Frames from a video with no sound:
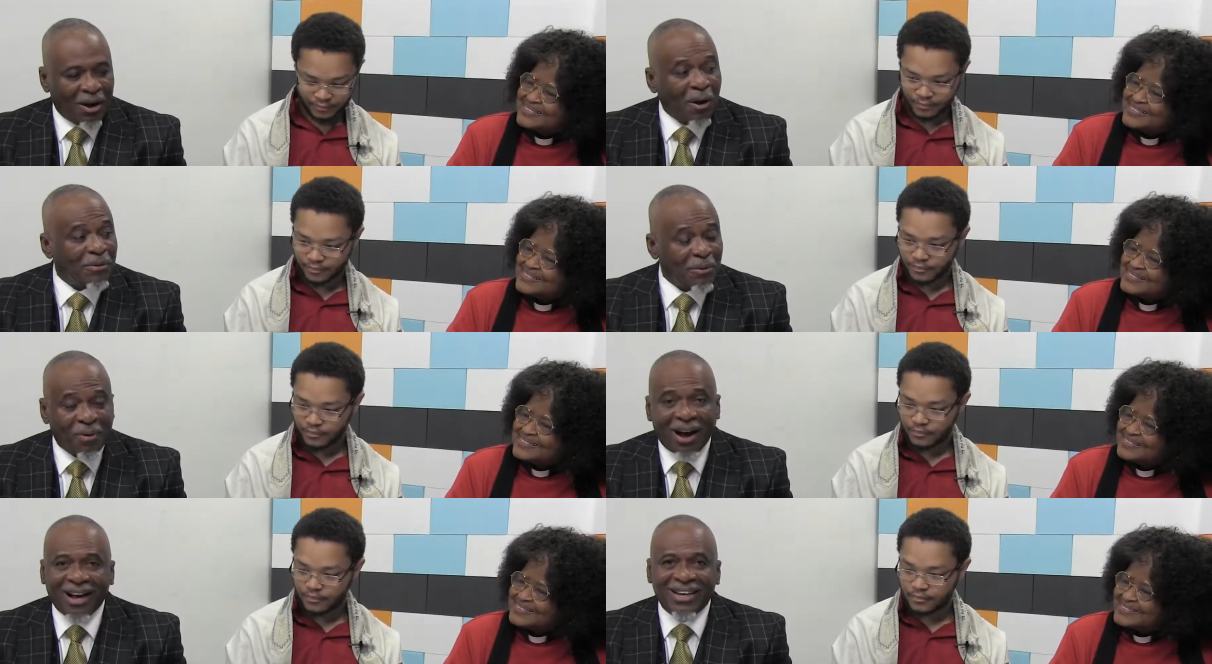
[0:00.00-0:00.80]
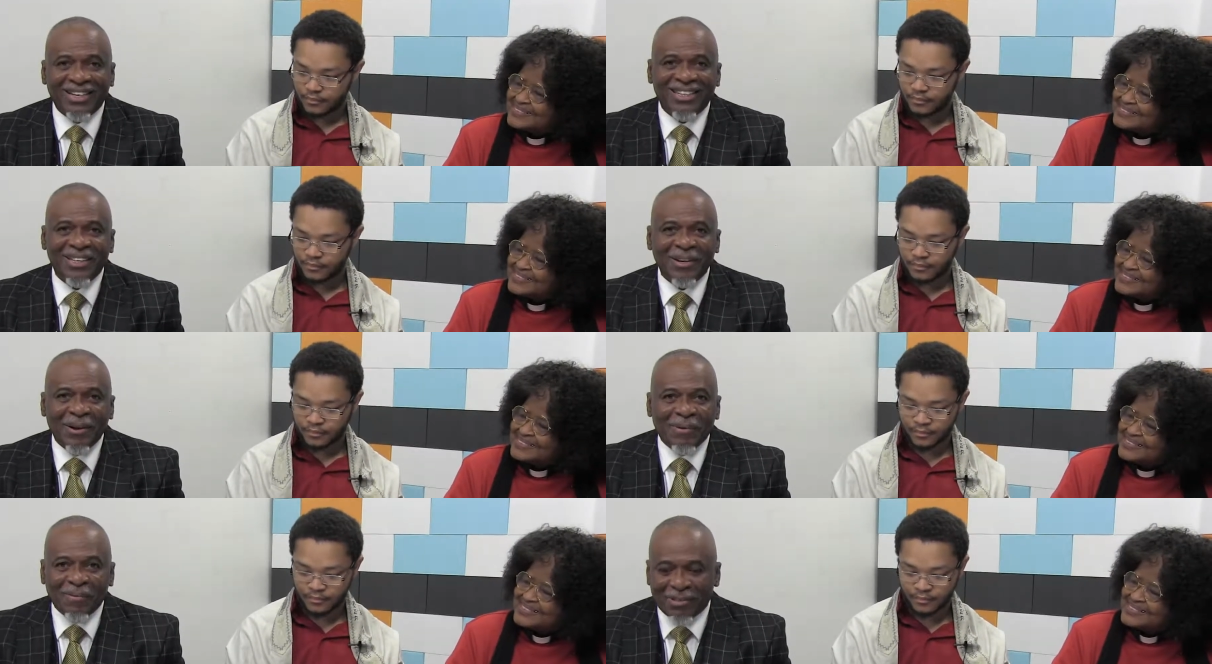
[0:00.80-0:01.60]
Speaker 1: on The Rock
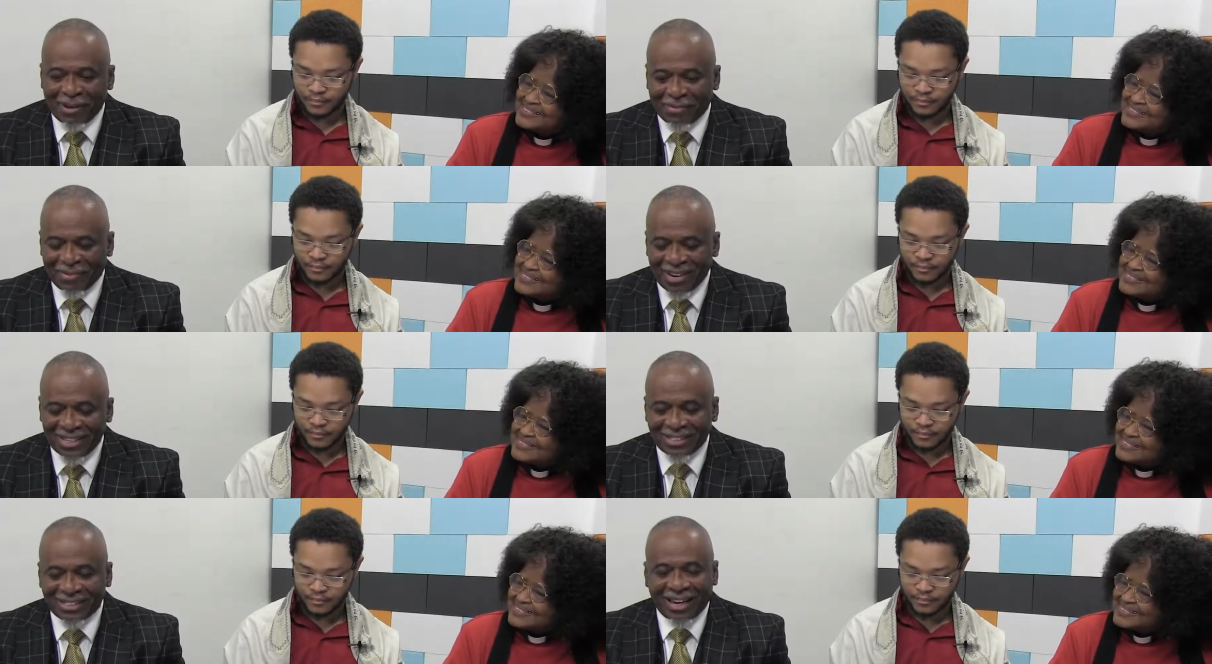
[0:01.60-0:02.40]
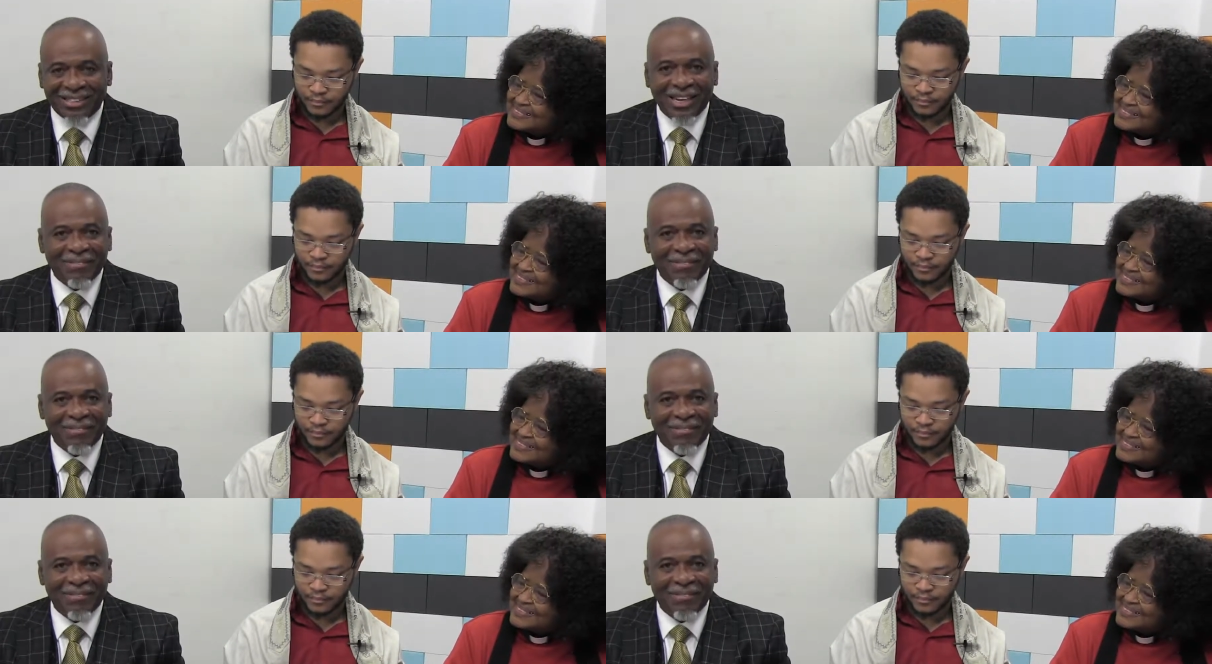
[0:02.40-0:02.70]
with my friends, Dr.